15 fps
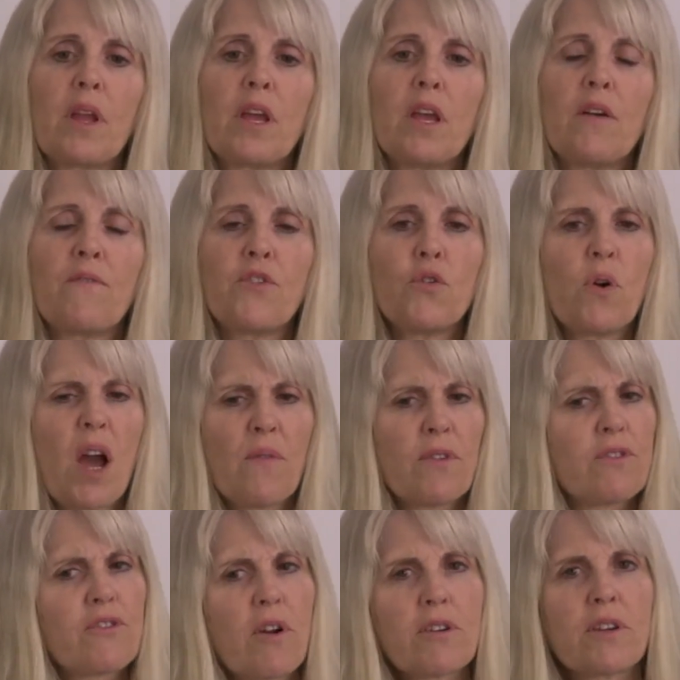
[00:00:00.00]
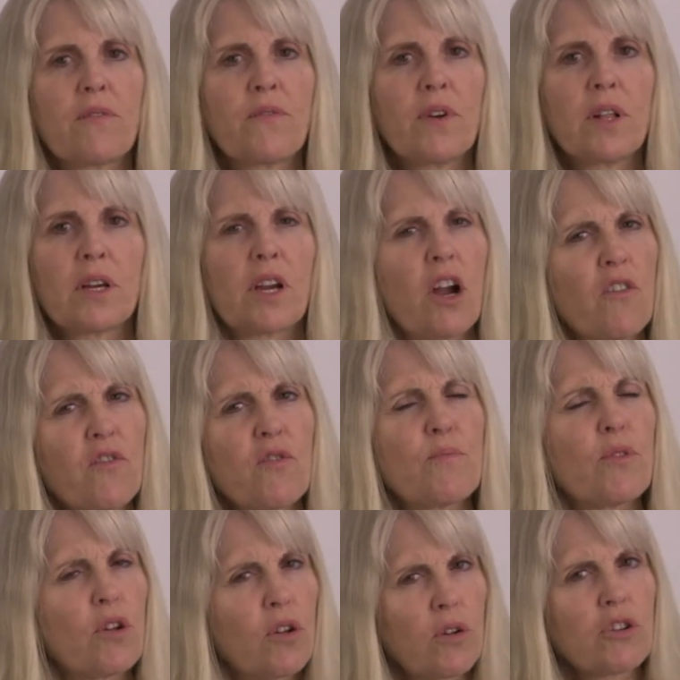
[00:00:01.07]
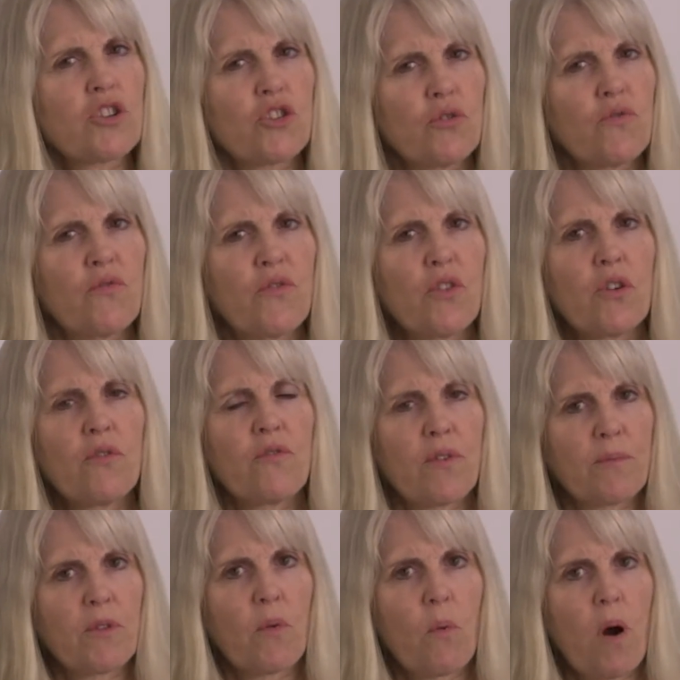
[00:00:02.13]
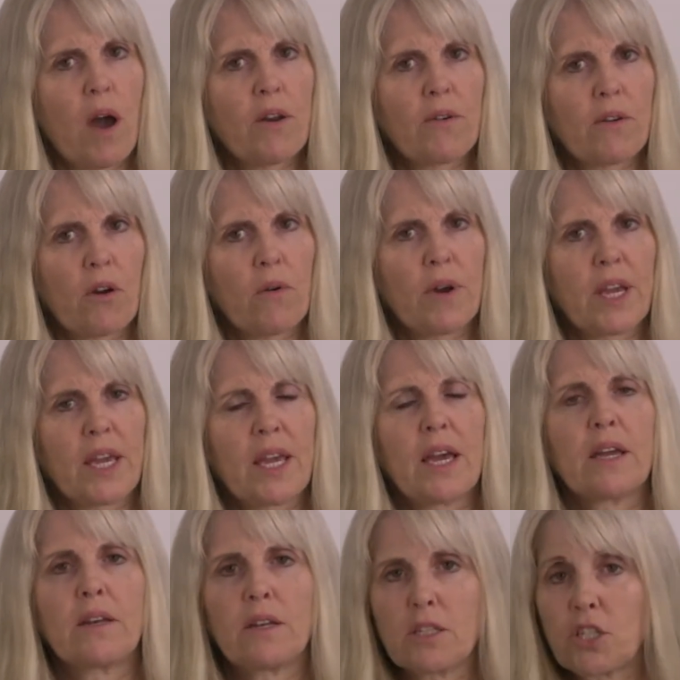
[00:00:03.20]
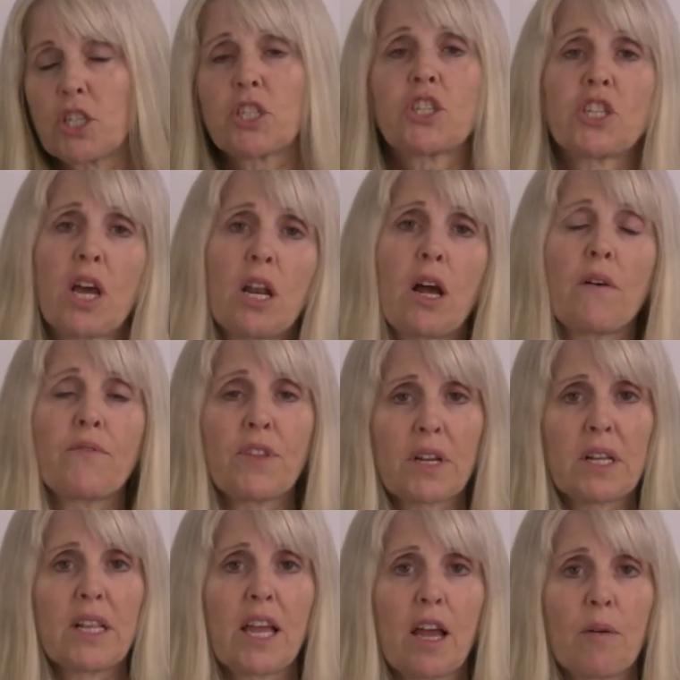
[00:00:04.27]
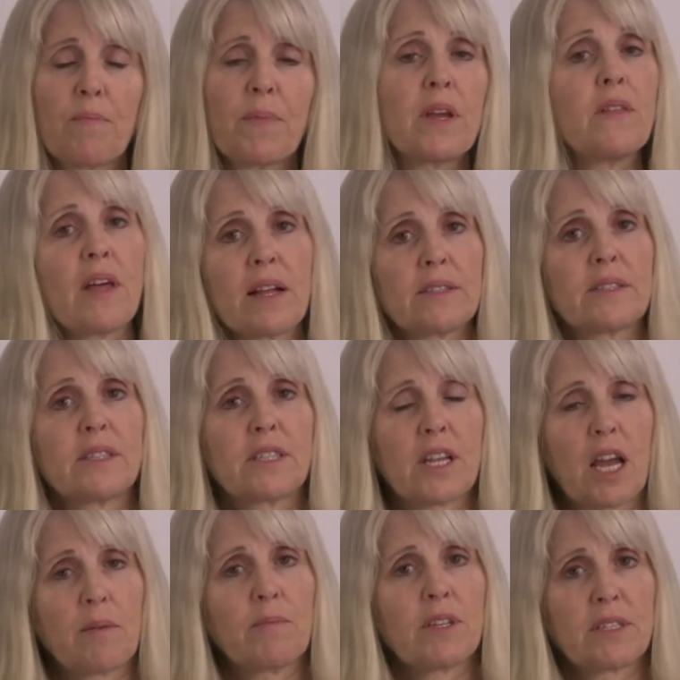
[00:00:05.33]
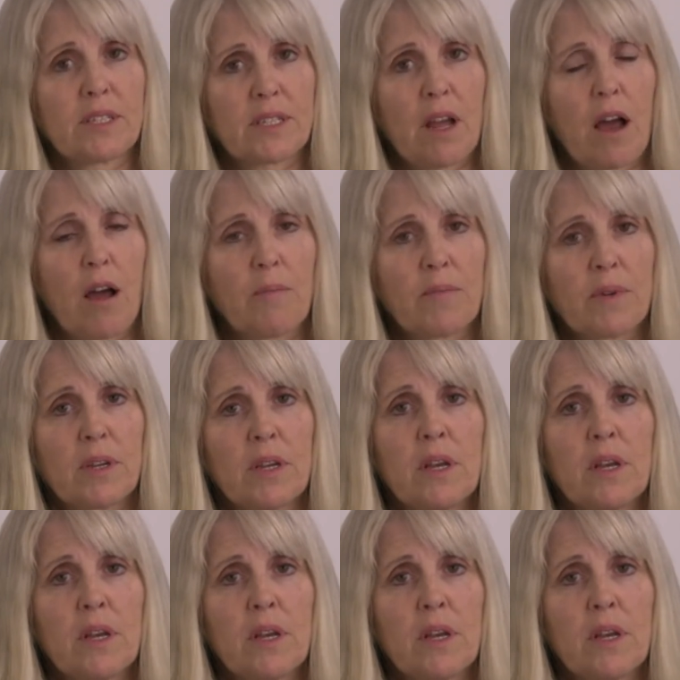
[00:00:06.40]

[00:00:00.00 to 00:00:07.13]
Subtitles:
If you ever start to feel uncomfortable or too full from the water going in, just shut off the clamp and that's the time to stop.